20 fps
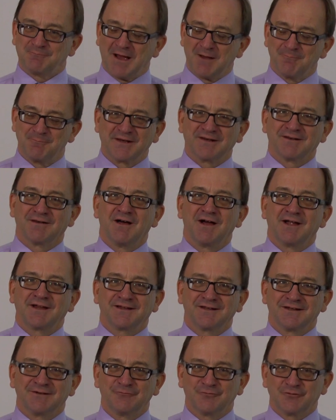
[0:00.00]
a bit
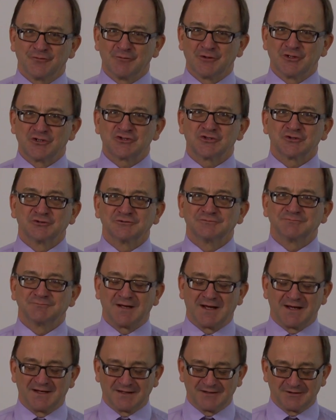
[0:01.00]
like an infomercial
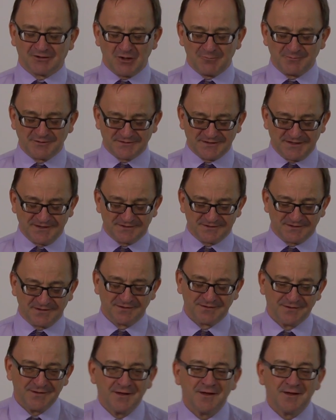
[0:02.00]
uh, commentator,